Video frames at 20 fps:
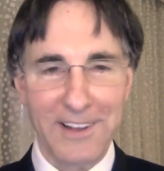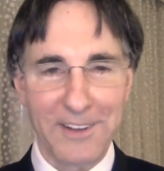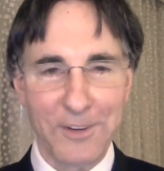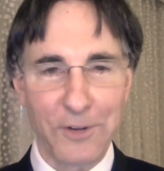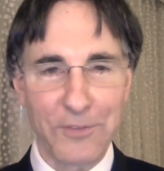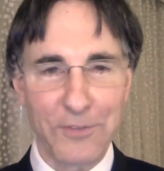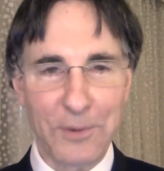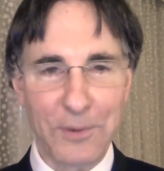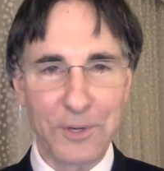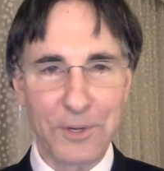
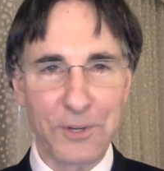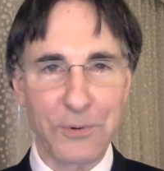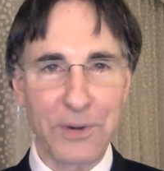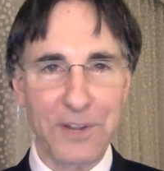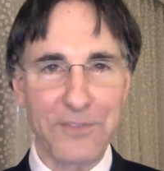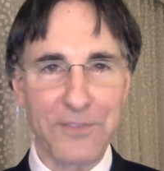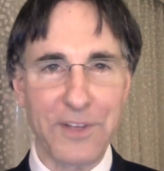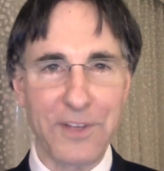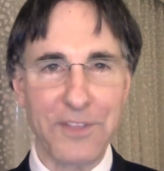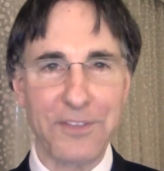November
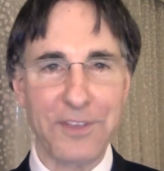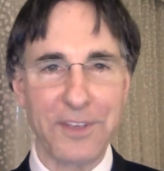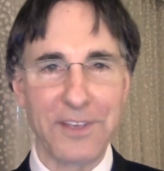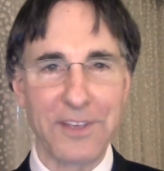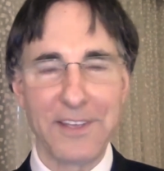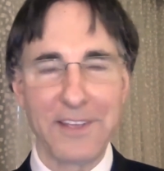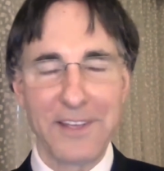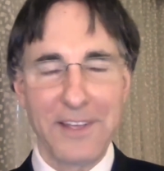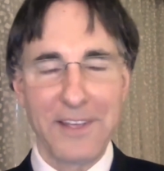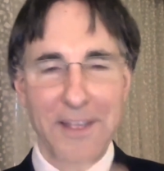25th.
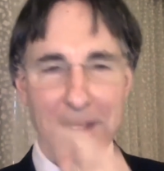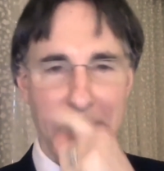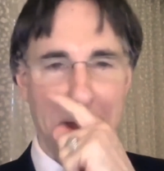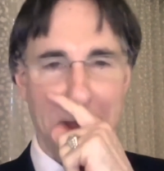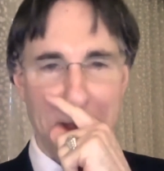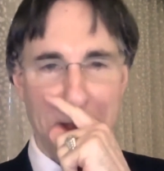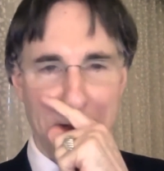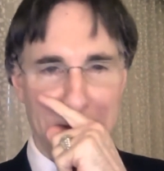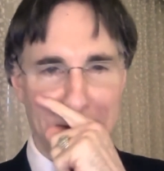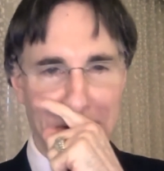
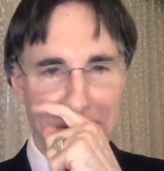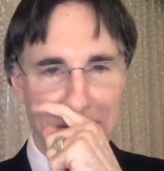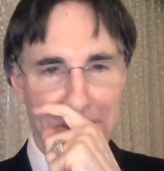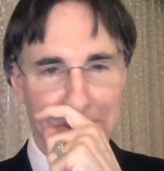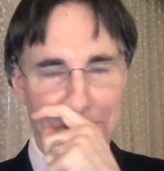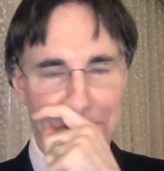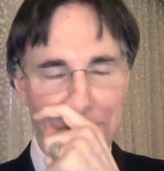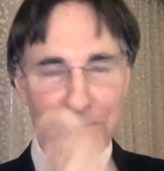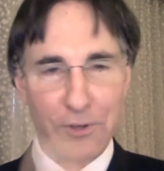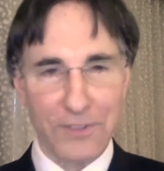And
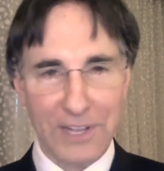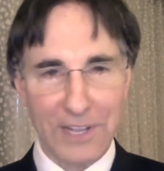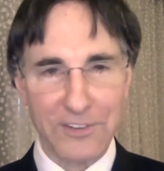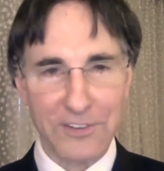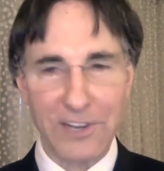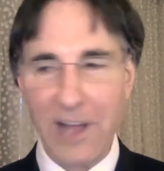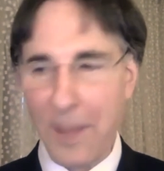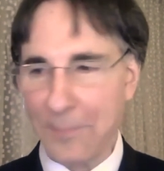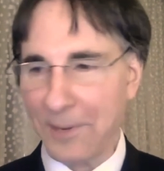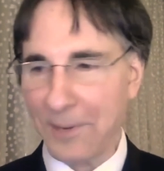so that
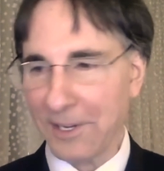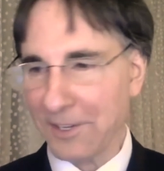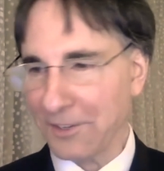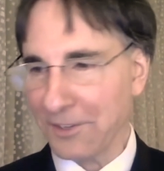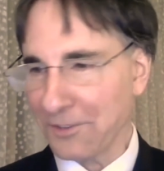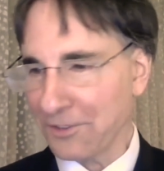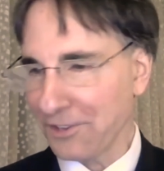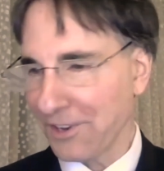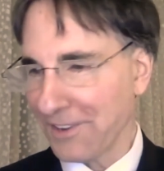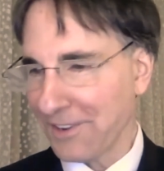topic
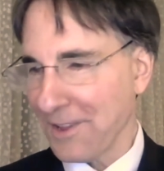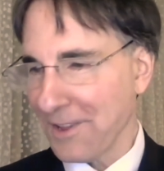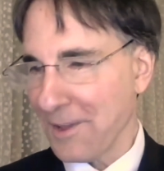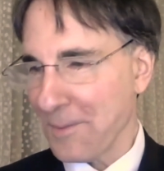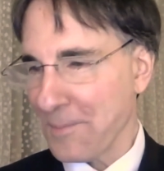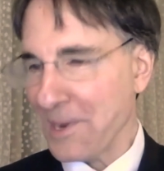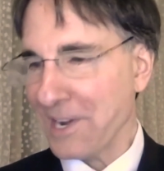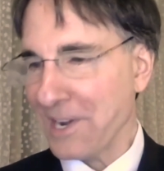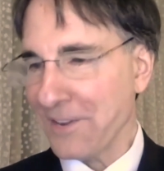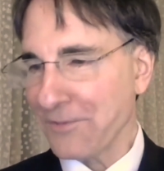is
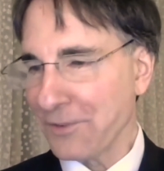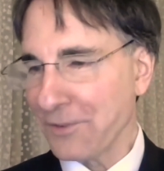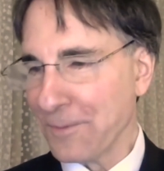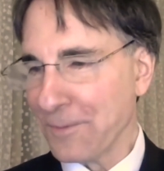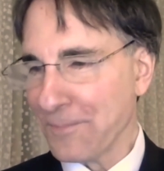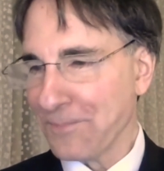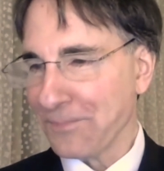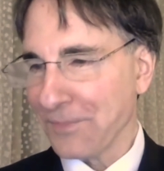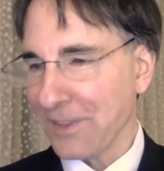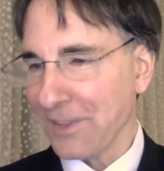meaningful.